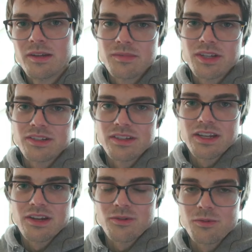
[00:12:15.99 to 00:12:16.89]
because I
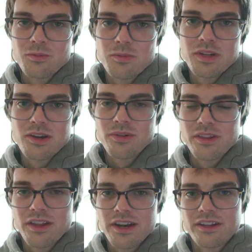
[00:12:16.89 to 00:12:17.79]
know, with a
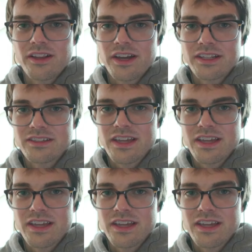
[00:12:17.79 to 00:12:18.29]
lot of clients,